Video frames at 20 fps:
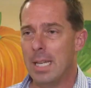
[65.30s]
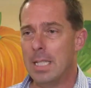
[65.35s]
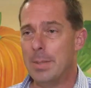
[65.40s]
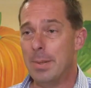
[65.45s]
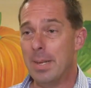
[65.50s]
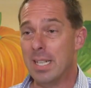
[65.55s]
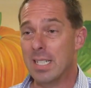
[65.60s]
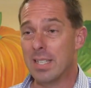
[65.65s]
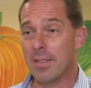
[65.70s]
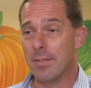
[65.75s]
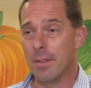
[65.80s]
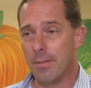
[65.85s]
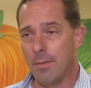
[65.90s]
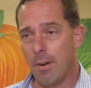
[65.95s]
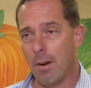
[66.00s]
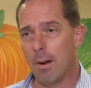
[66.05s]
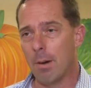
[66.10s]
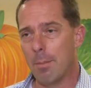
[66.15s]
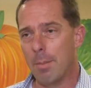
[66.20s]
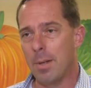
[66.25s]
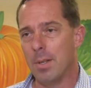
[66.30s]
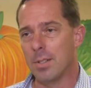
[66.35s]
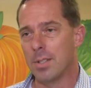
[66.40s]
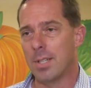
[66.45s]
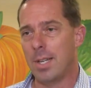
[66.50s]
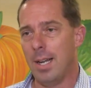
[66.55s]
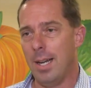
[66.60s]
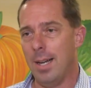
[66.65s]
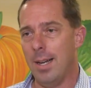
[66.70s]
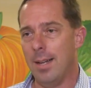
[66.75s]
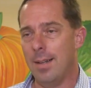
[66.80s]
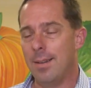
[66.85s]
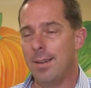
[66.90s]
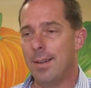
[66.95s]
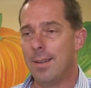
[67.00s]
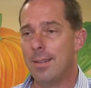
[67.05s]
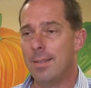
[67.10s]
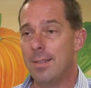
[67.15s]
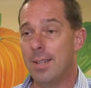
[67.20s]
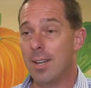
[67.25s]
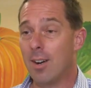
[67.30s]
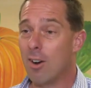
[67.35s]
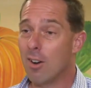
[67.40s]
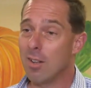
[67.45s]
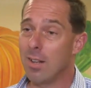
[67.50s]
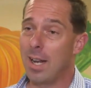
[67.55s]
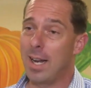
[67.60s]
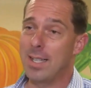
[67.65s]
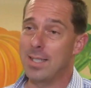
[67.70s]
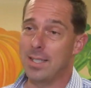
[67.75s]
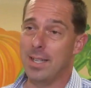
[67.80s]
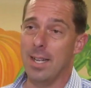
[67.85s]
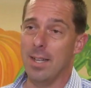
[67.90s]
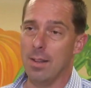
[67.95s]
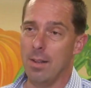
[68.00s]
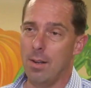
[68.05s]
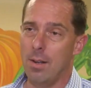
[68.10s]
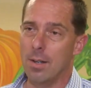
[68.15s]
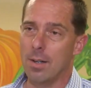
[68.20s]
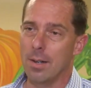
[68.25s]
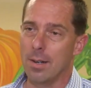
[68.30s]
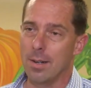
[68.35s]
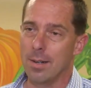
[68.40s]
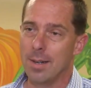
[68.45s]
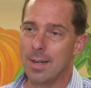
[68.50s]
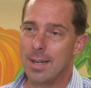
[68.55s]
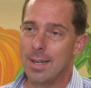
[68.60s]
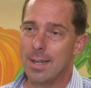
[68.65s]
is because if the farm bill's cut, then our lines get longer.